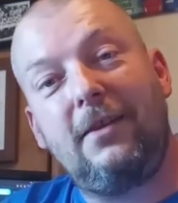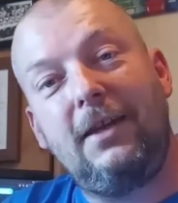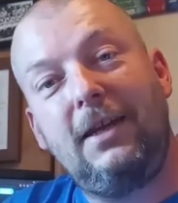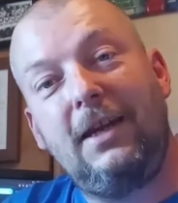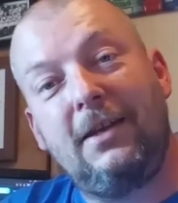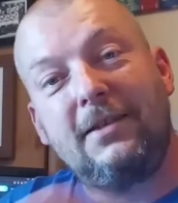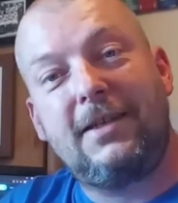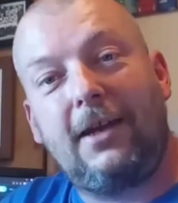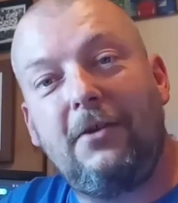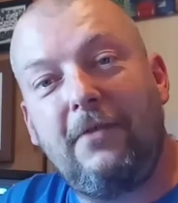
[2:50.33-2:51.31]
in the
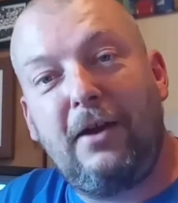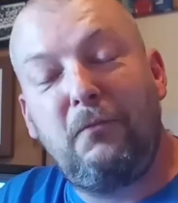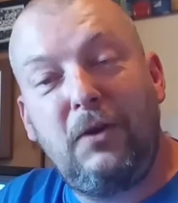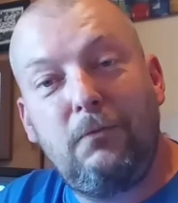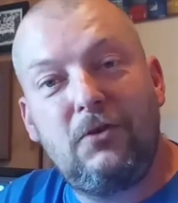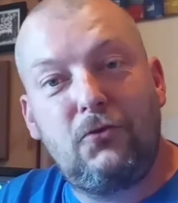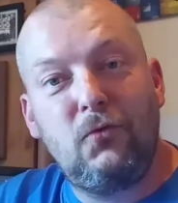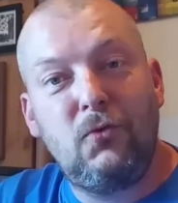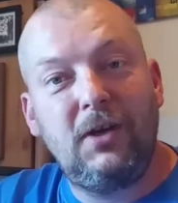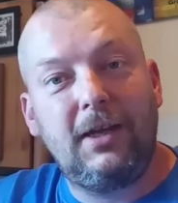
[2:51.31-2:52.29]
second round we were
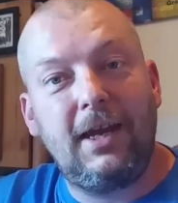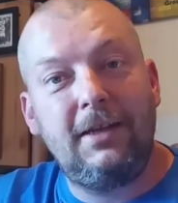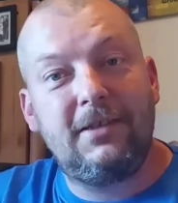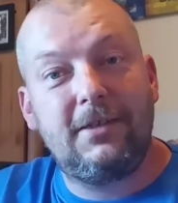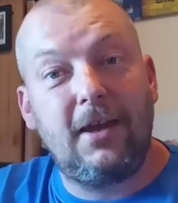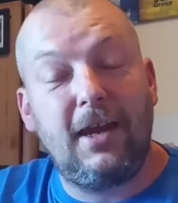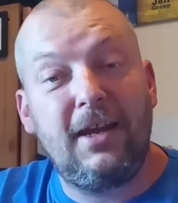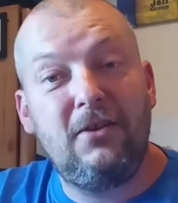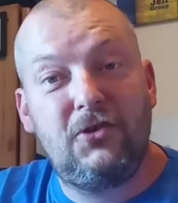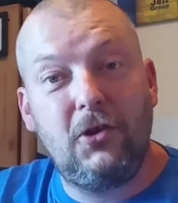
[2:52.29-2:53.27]
drawn against
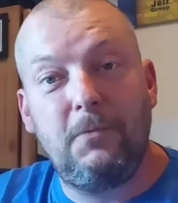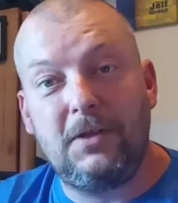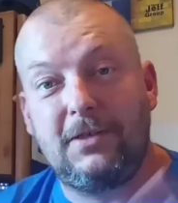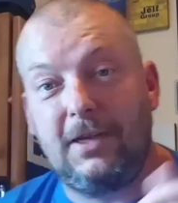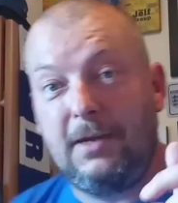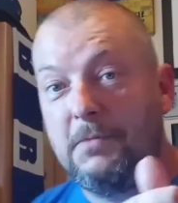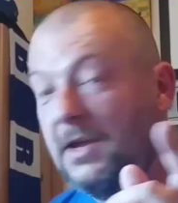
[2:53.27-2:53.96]
a German team.